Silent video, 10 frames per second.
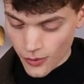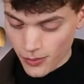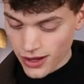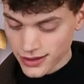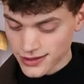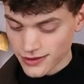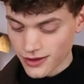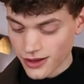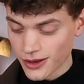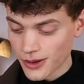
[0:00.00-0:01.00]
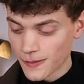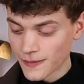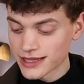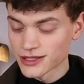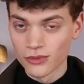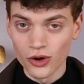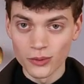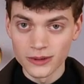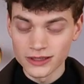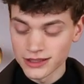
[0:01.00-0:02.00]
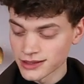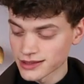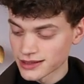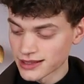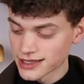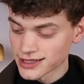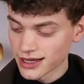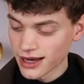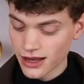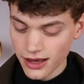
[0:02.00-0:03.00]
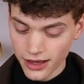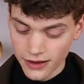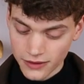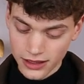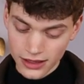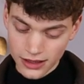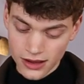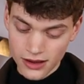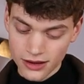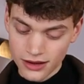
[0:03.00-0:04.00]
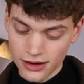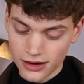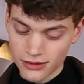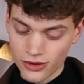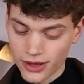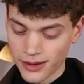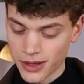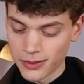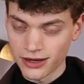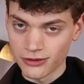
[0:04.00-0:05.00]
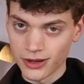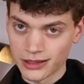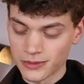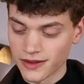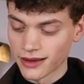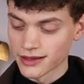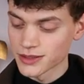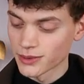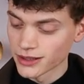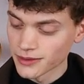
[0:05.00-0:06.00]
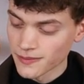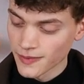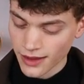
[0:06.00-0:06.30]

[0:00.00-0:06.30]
but um, at the moment, things that I like eh, are, okay, maybe there are random things, but